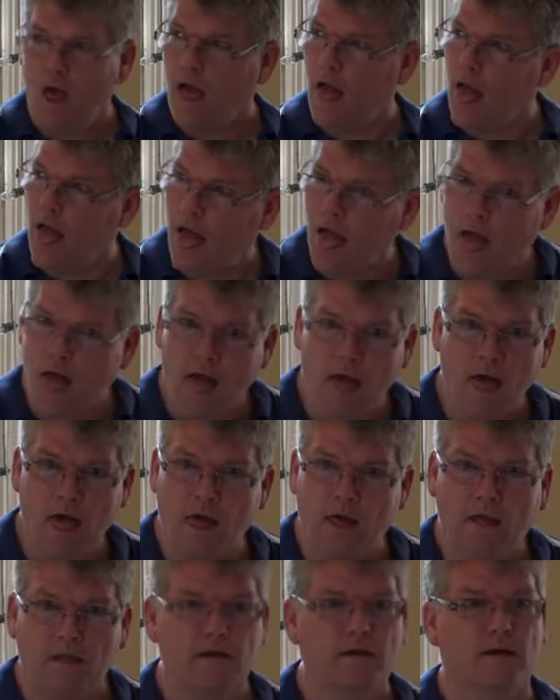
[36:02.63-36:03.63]

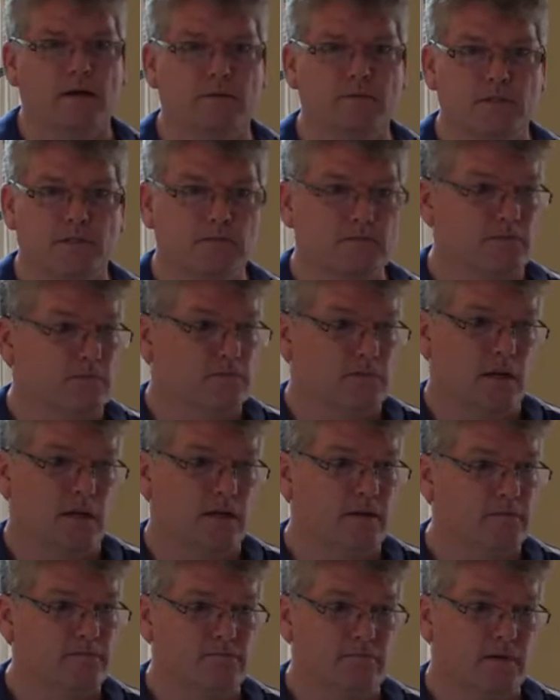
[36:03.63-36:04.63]
Ah! I'm just
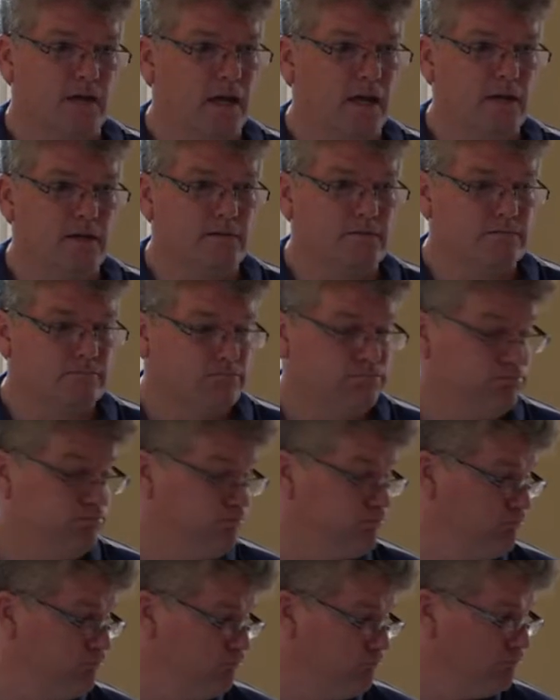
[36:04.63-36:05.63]
like, hey,
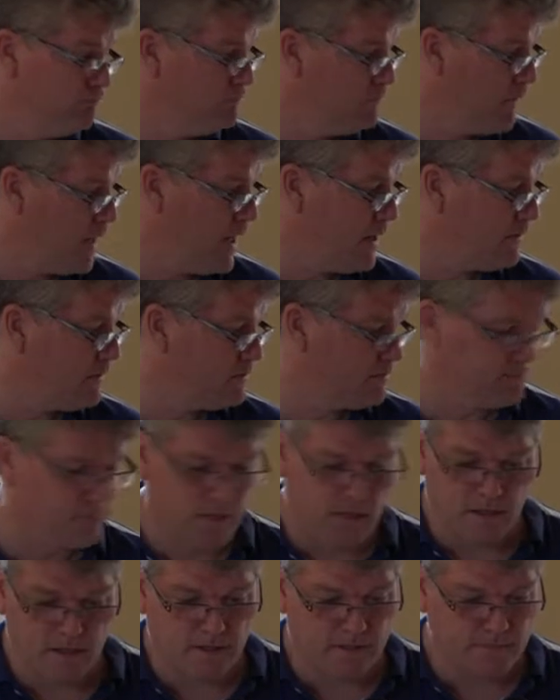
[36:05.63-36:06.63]
wow,
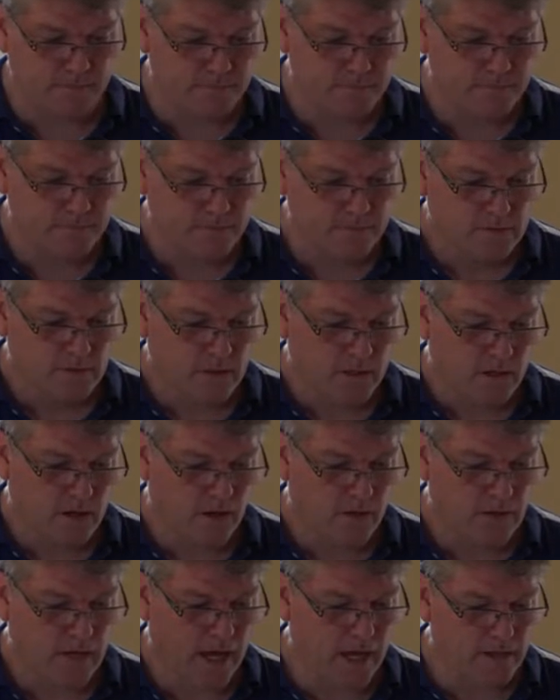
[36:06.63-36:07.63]
uh,
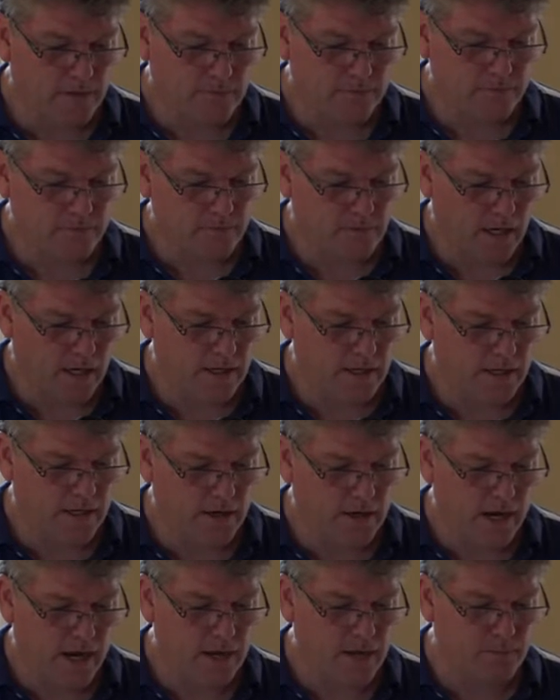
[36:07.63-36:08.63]
okay, uh,
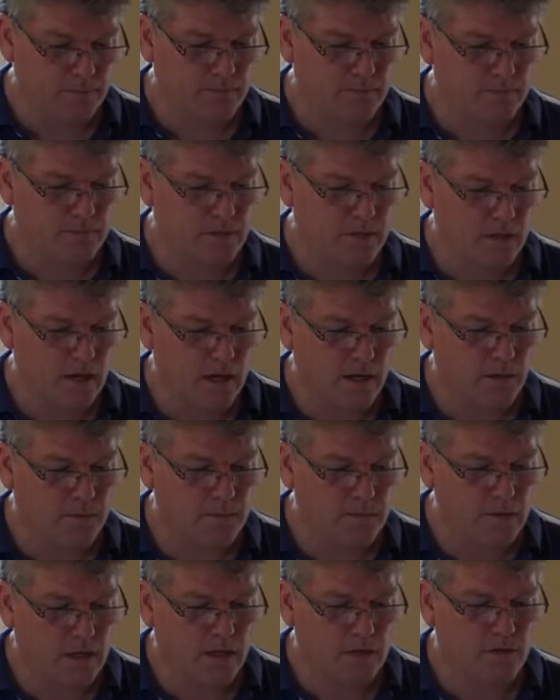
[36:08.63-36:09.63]
here I am.
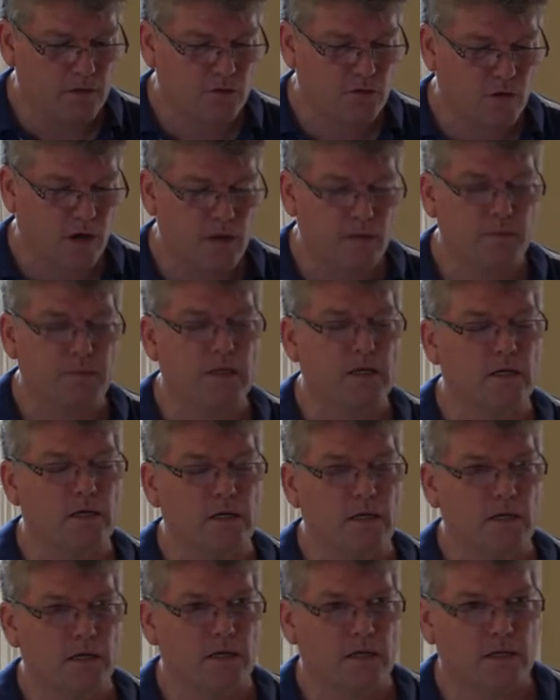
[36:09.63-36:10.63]
Uh, try to be
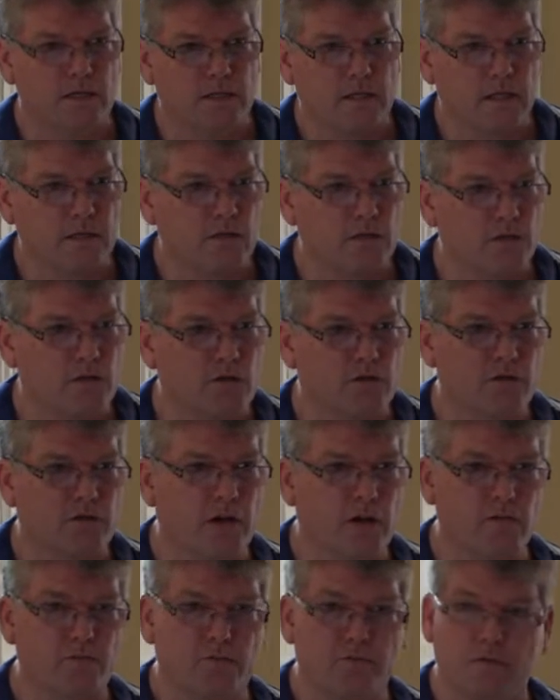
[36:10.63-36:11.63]
content in
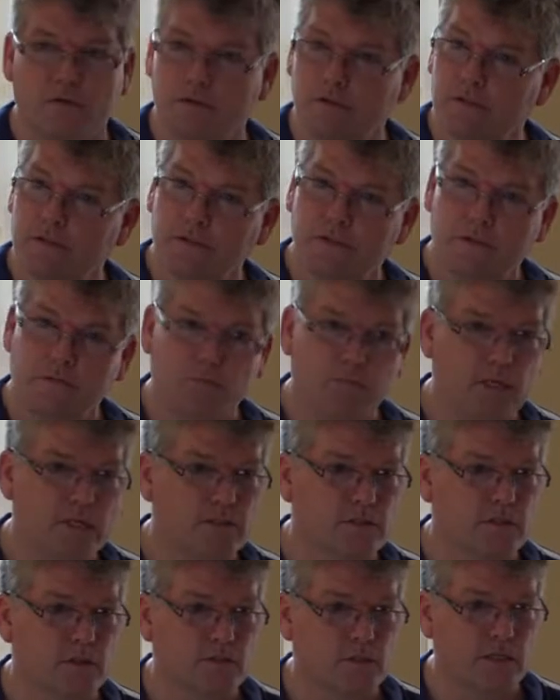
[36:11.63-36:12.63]
yourself.
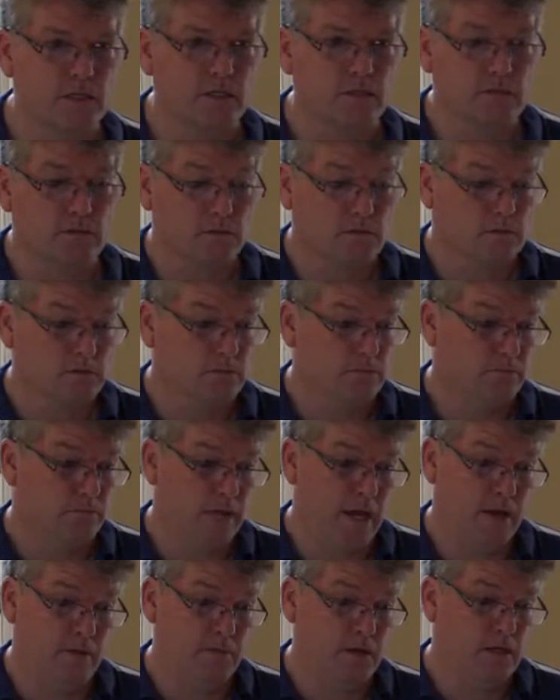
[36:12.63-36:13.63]
Meet someone else,
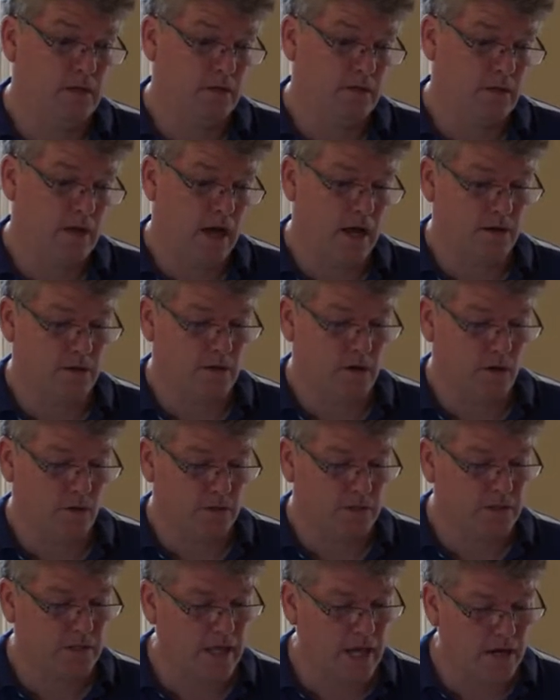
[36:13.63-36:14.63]
maybe. I don't know.
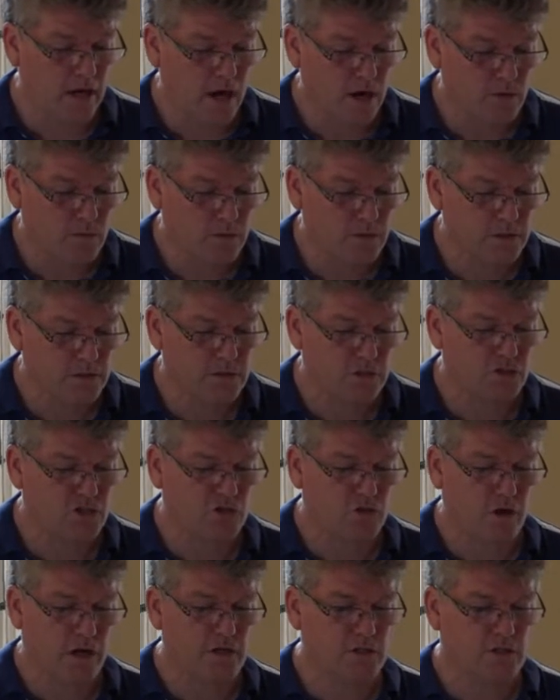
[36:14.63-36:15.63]
Is that awkward? Is it
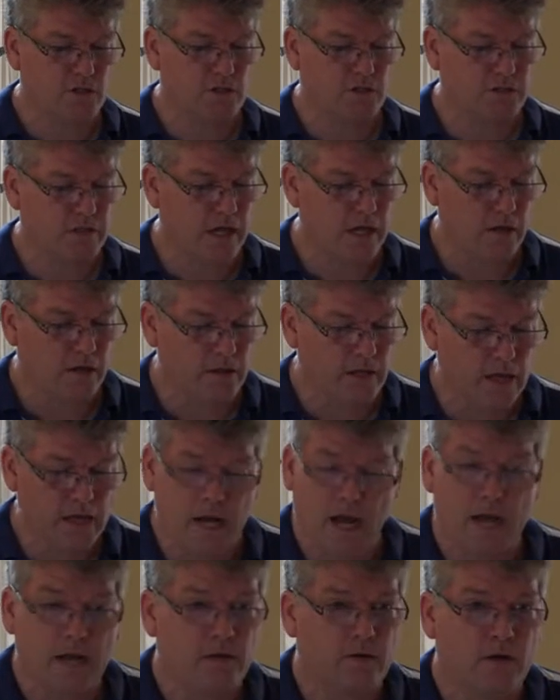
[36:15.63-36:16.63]
strange to say all that?
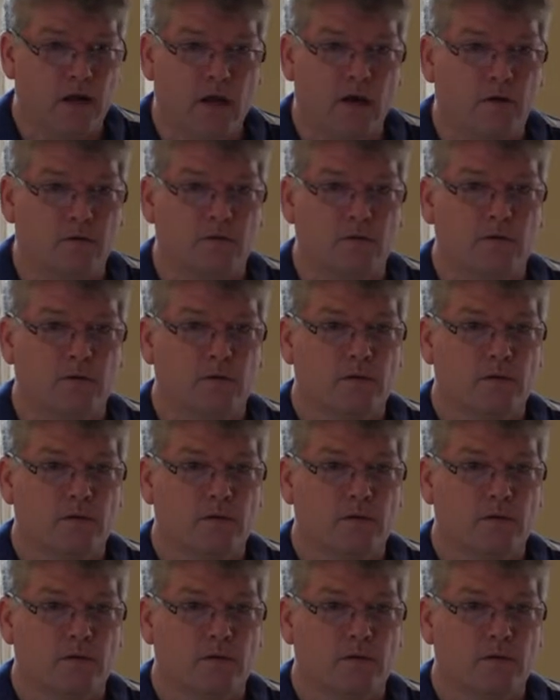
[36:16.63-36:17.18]
I don't know.